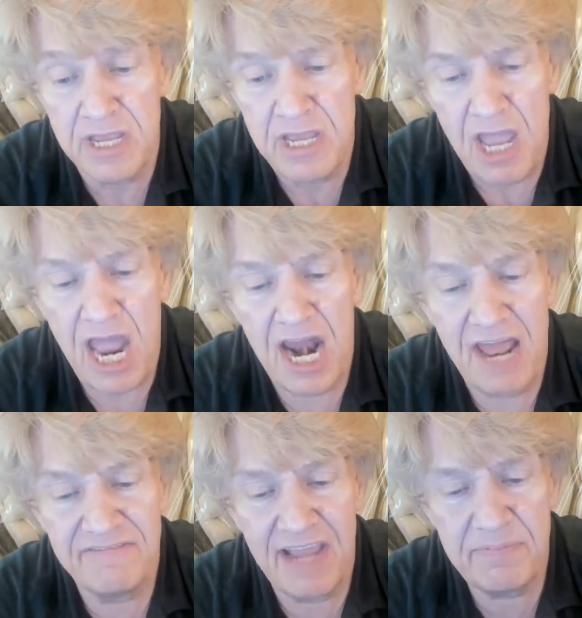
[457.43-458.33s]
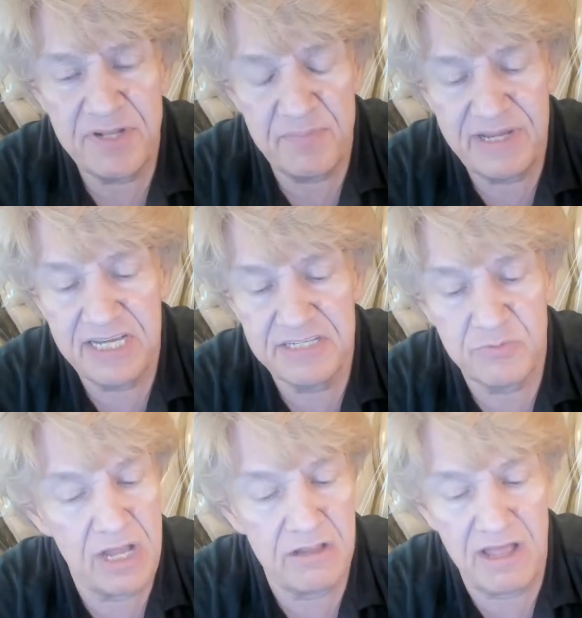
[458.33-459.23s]
and I've kept it because,
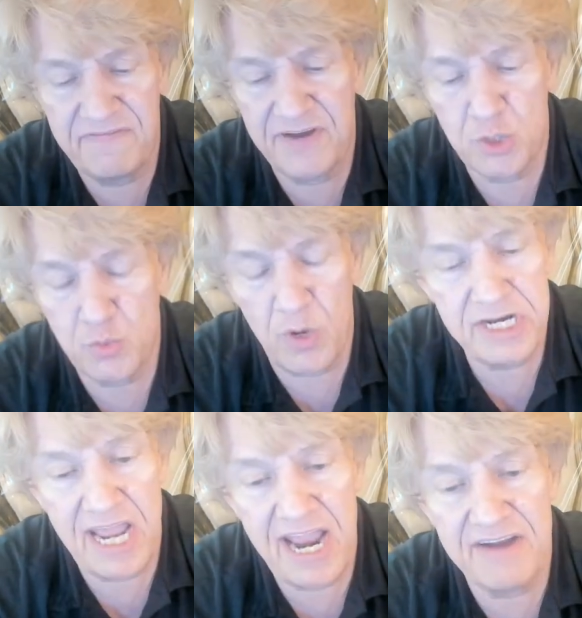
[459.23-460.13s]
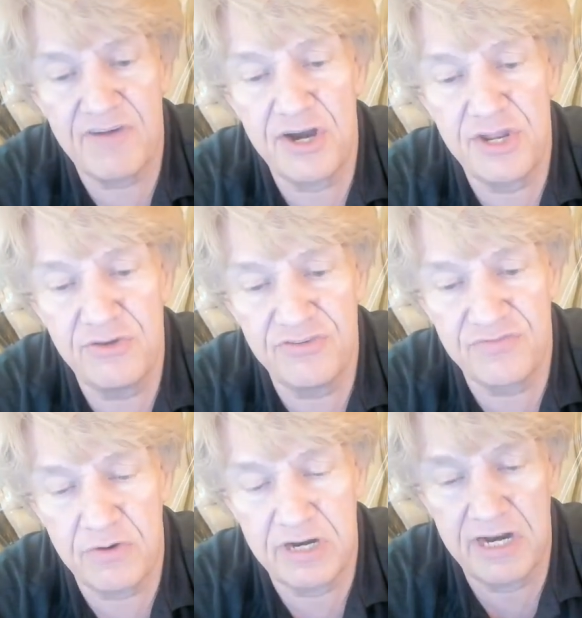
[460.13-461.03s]
well, I figured one day I'd find a use
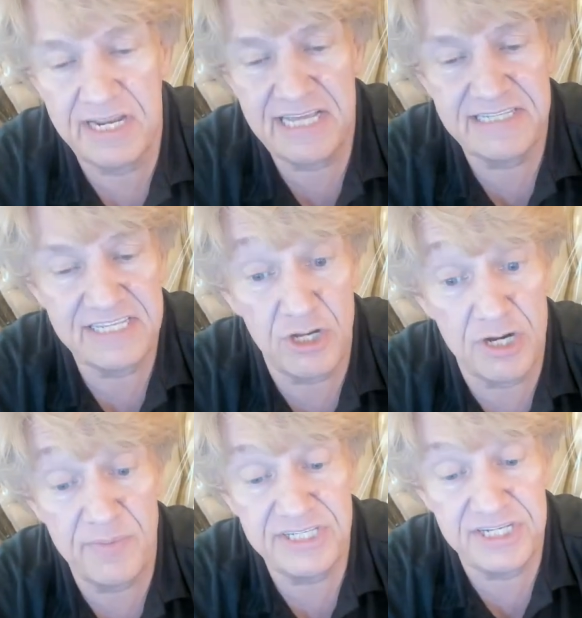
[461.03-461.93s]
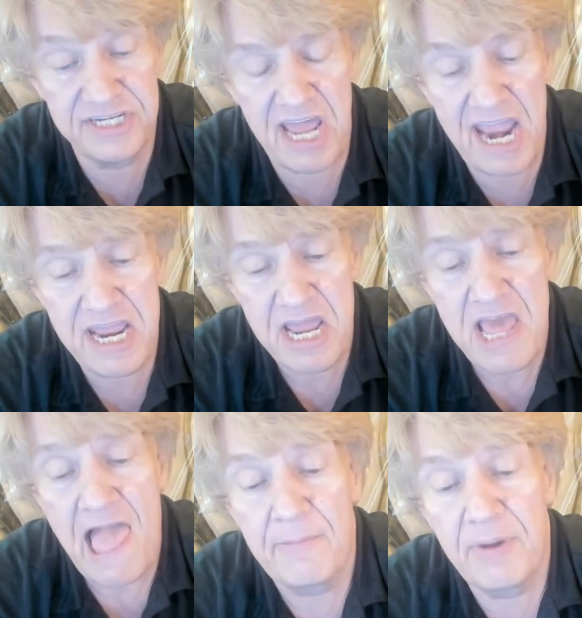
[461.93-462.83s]
for it, and I guess that's going to be today.
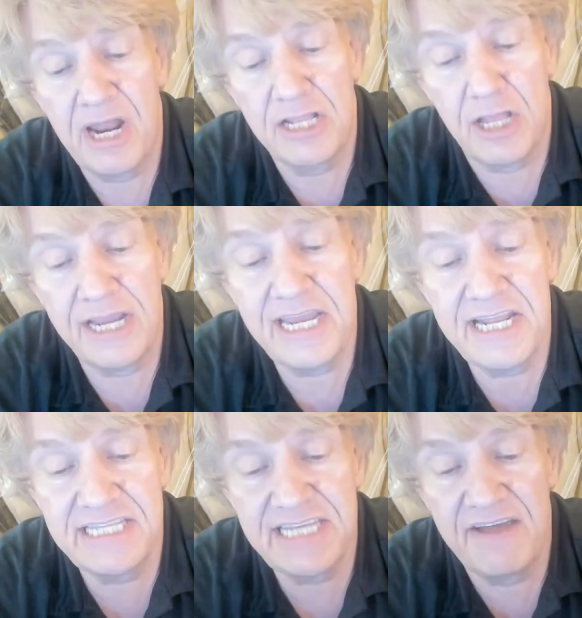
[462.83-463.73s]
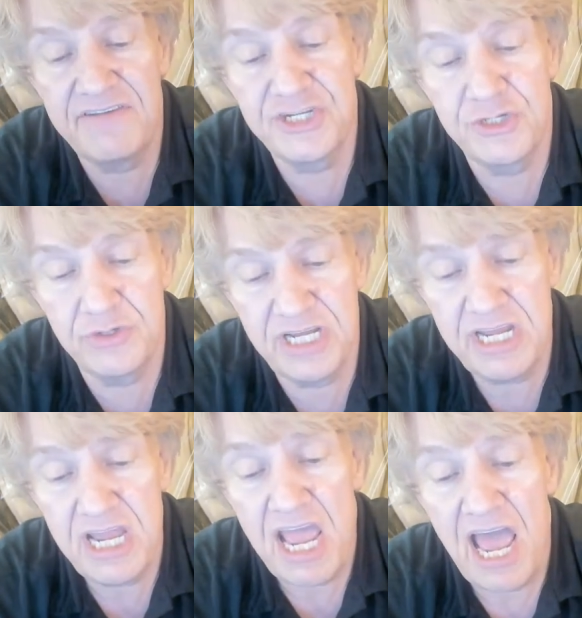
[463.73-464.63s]
But I like it. It's heavy duty,
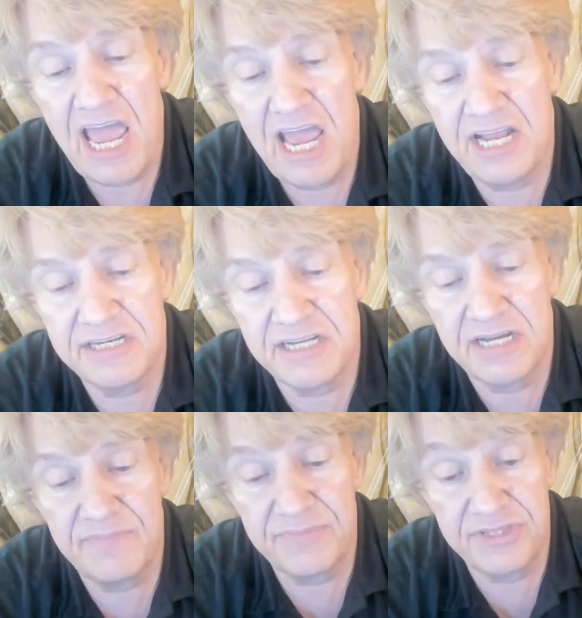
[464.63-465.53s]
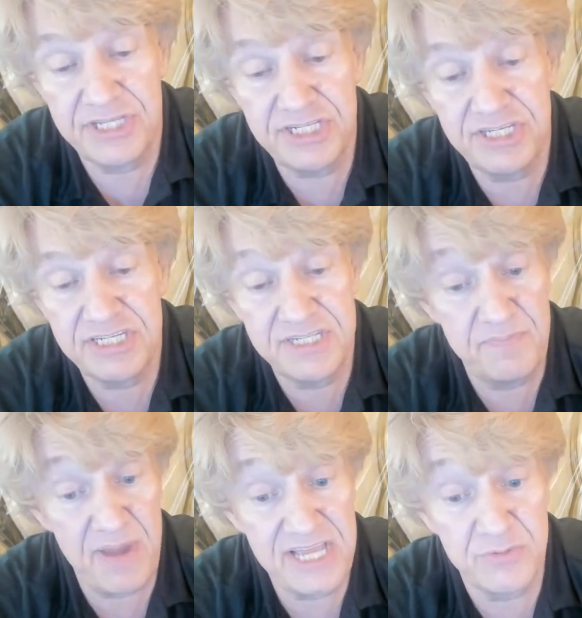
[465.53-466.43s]
and this is the
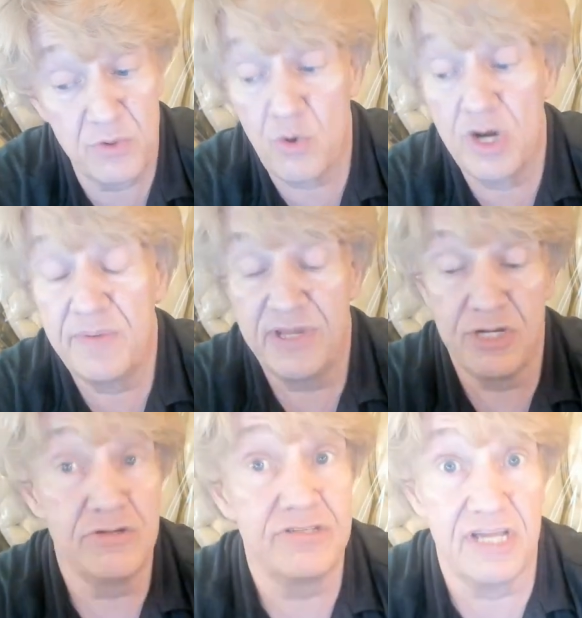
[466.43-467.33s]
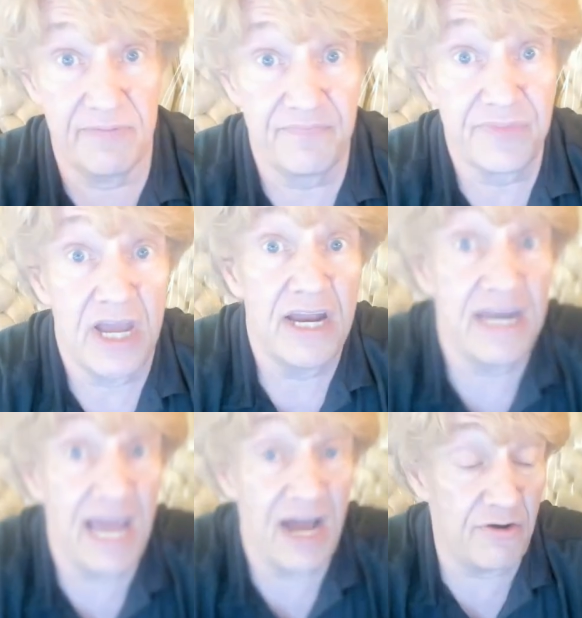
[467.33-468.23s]
base we're going to be using.
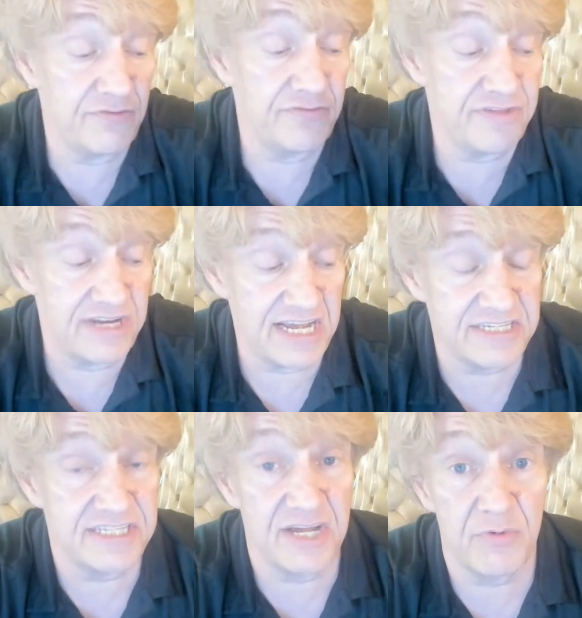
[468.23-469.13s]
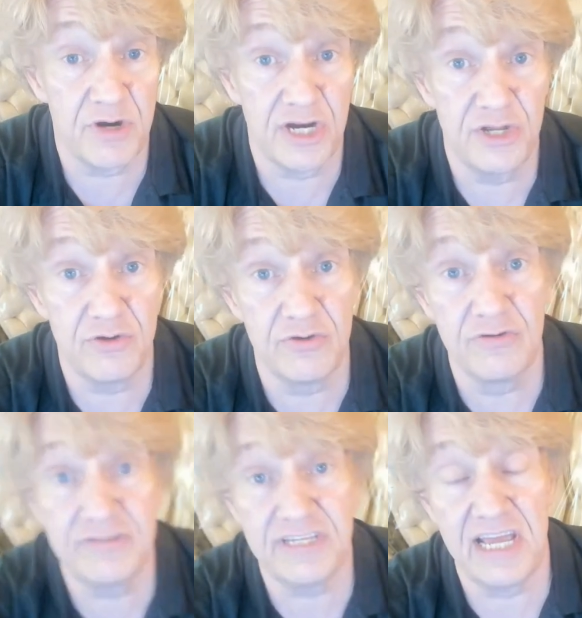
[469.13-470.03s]
Now, the next thing we're going to use
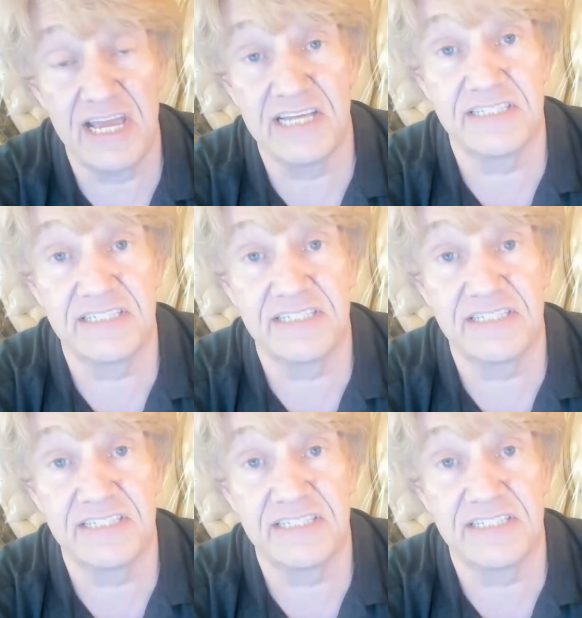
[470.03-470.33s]
is a